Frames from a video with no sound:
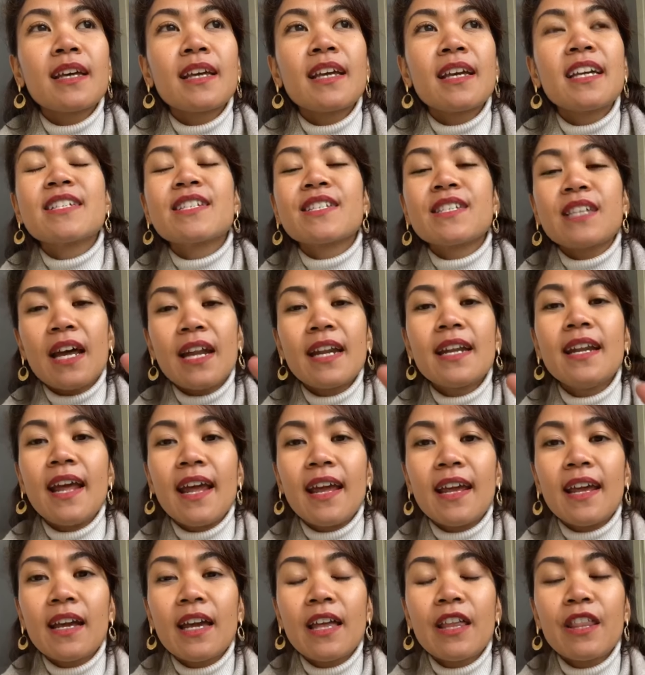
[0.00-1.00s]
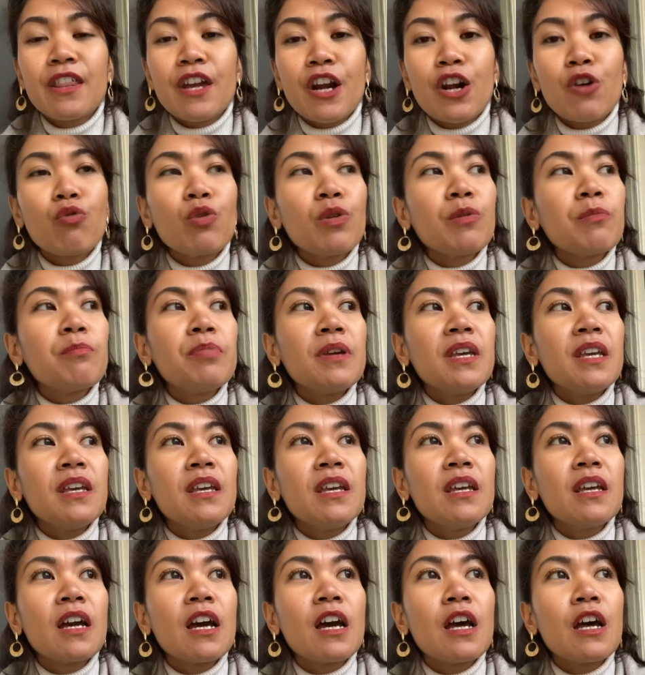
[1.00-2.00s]
sunday there will
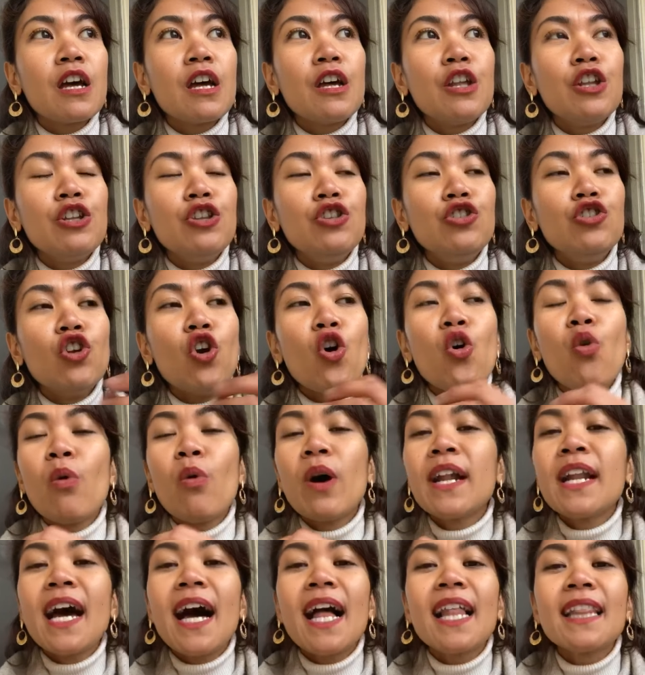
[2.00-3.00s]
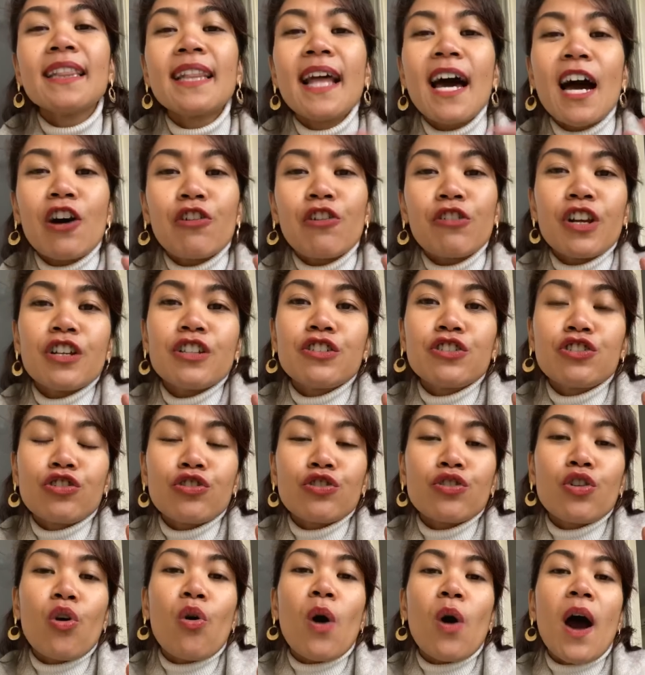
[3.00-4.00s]
be no one allowed to
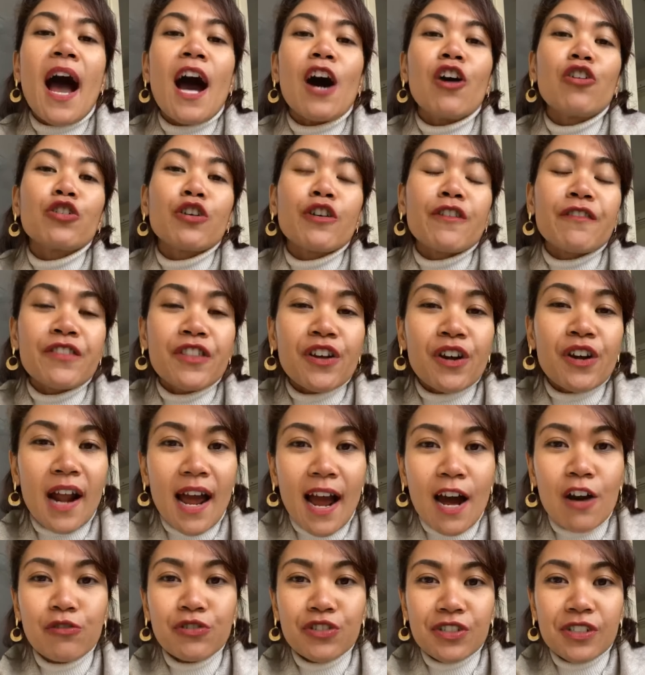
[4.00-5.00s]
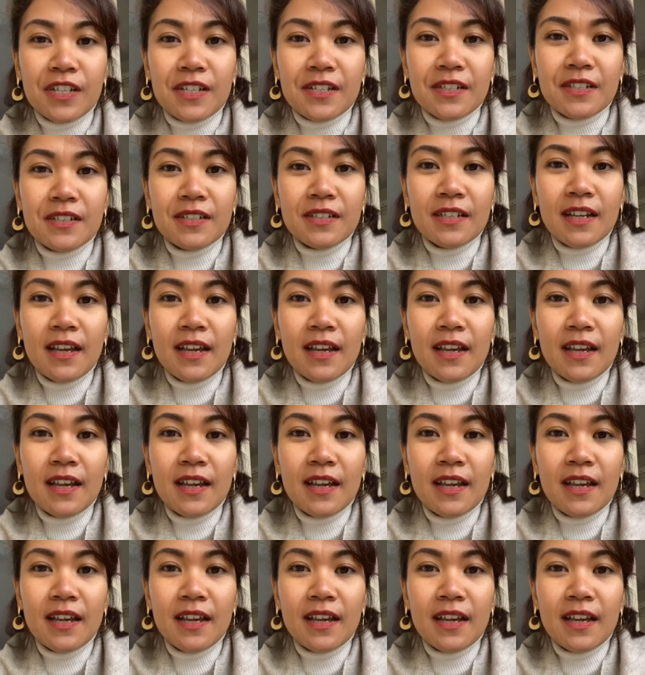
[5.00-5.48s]
go out of their houses